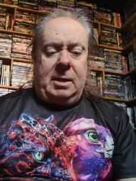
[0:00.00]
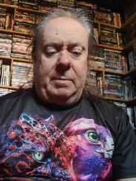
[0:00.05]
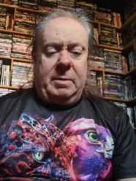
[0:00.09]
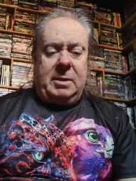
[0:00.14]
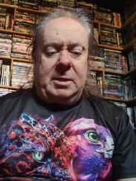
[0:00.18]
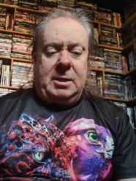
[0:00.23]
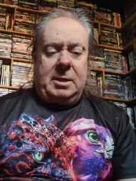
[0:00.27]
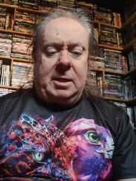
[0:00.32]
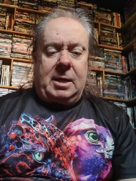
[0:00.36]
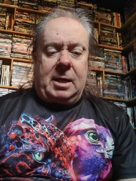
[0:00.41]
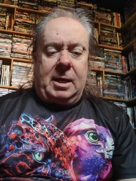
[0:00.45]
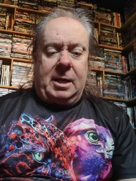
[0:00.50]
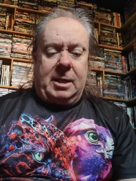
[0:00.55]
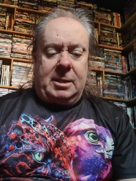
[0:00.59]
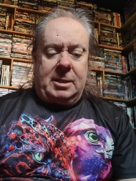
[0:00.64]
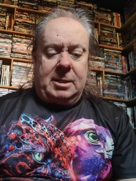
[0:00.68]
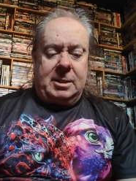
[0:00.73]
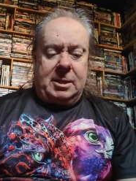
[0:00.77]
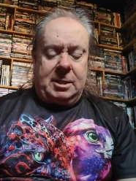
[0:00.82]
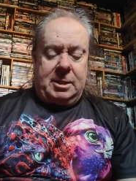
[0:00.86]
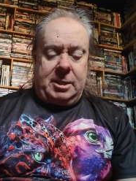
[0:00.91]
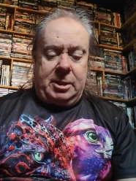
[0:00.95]
limited
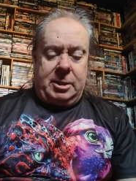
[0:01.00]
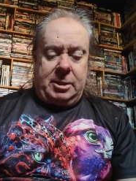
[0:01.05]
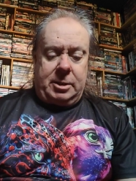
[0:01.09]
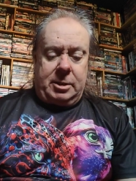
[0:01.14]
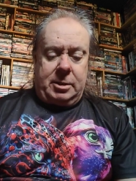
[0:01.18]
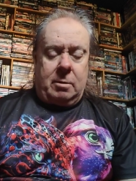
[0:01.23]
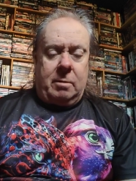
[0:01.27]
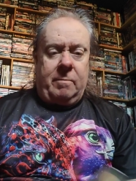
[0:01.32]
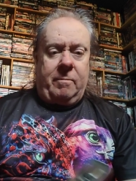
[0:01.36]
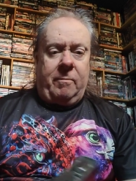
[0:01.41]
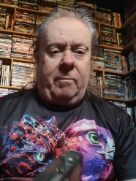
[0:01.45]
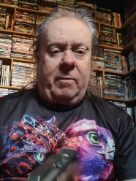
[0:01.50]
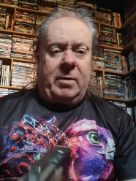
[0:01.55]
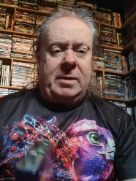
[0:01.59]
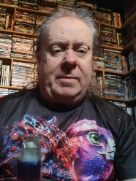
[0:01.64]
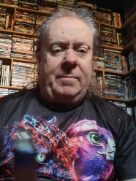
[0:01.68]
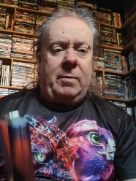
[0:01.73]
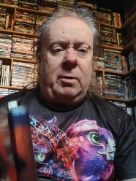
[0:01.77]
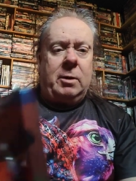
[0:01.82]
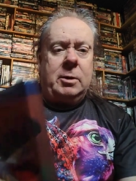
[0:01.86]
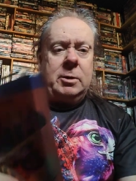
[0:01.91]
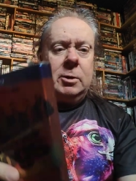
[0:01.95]
collector's edition of
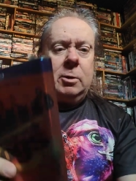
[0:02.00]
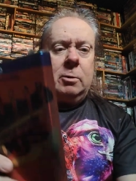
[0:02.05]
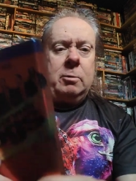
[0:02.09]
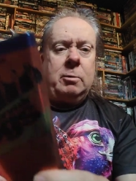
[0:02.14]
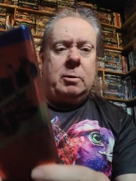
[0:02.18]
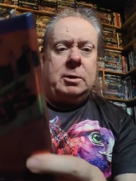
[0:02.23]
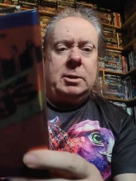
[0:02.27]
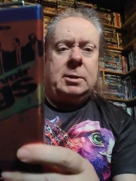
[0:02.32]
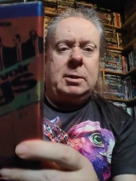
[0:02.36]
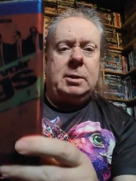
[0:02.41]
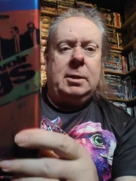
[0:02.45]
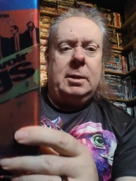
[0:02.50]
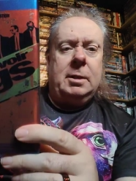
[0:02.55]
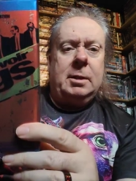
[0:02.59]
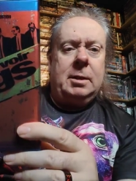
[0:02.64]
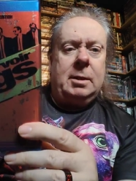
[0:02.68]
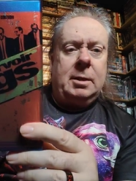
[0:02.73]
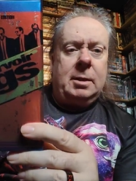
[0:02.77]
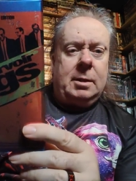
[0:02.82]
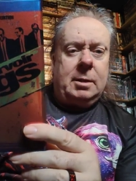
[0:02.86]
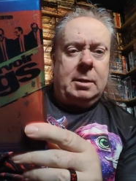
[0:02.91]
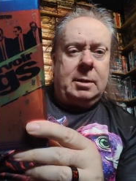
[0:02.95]
Reservoir Dogs
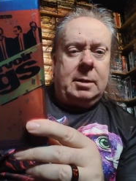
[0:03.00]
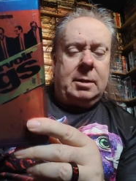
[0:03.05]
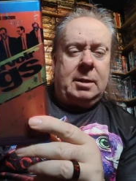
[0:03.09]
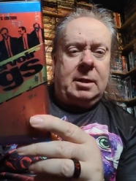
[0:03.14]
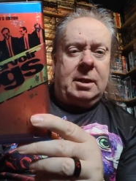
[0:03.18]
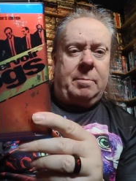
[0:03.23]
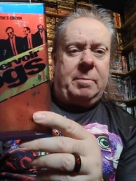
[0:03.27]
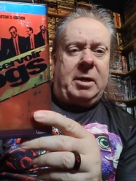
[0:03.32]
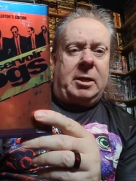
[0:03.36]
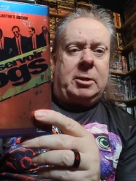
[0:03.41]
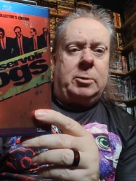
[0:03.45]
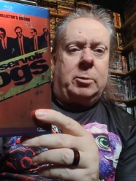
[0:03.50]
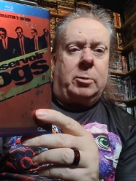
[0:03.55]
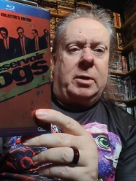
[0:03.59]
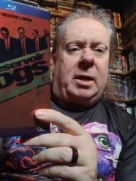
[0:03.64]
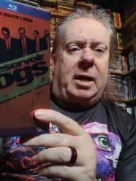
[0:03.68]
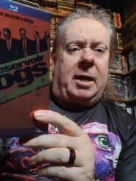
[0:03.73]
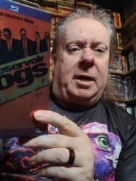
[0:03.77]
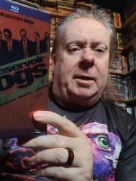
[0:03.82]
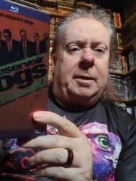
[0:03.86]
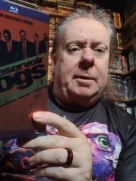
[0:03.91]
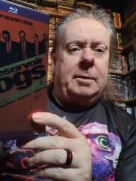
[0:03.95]
in a petrol
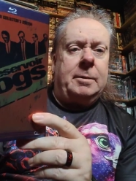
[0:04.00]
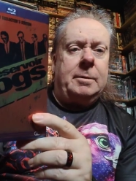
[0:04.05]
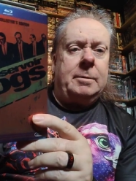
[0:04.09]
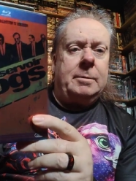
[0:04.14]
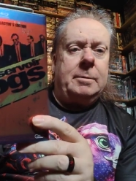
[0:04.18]
can.